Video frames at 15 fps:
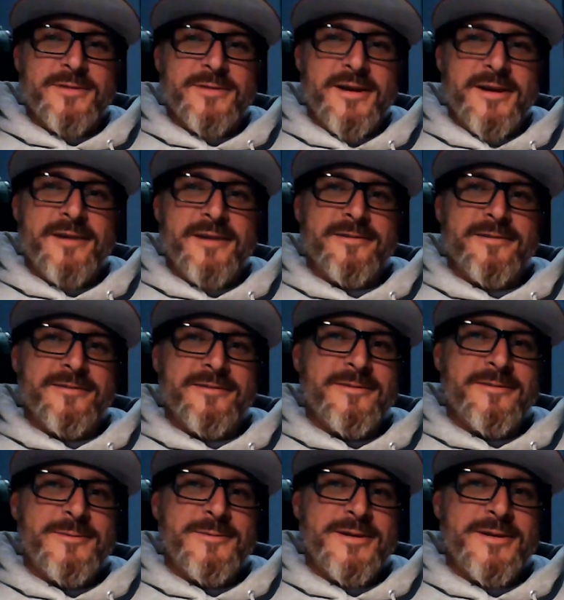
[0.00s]
So yeah,
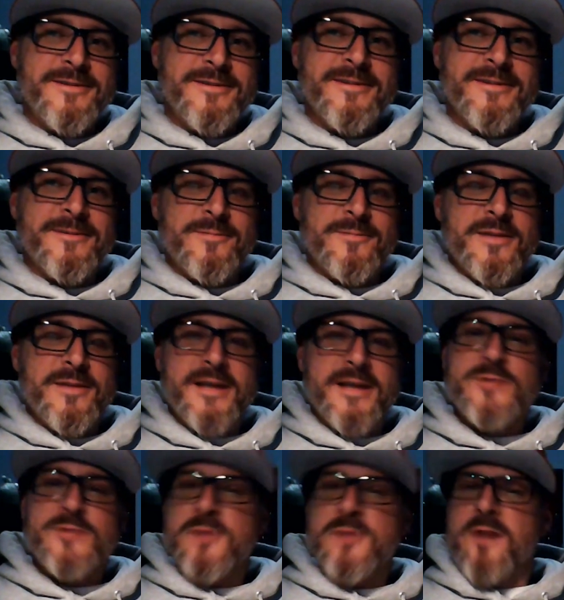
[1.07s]
I mean,
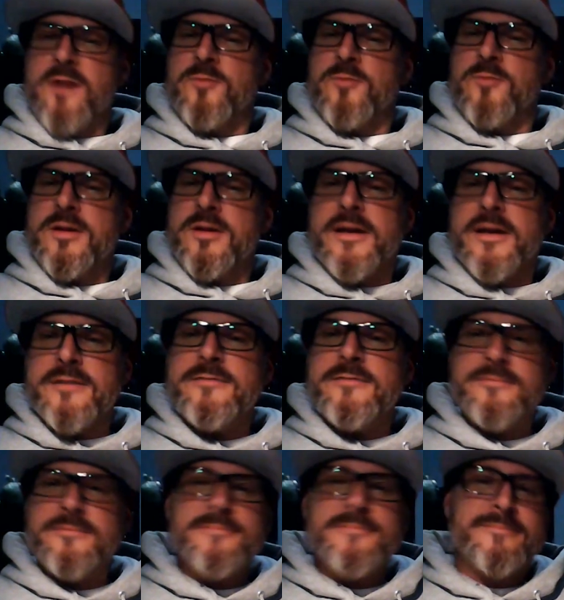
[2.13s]
I guess we are
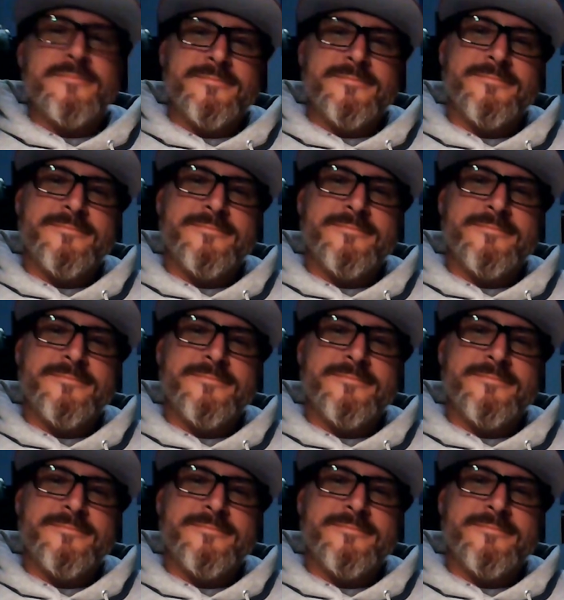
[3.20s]
related.